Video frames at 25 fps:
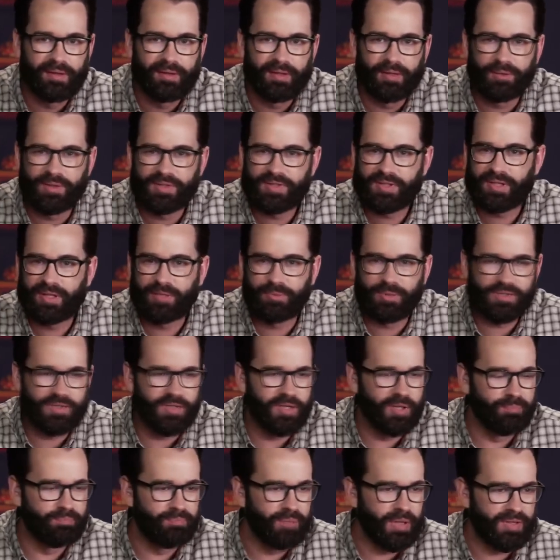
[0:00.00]
There wasn't, there
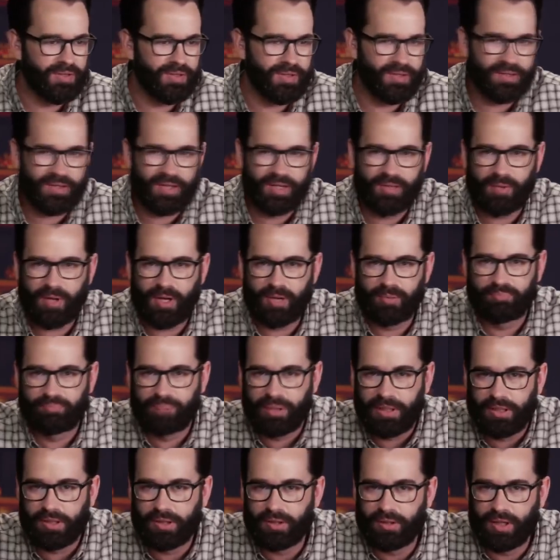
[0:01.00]
wasn't a, a, a
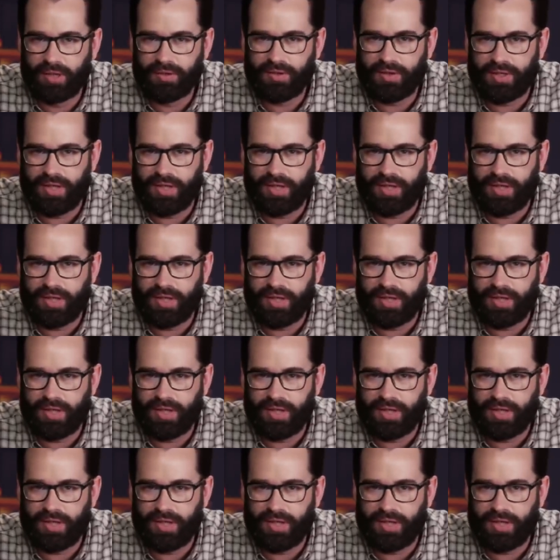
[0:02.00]
bill on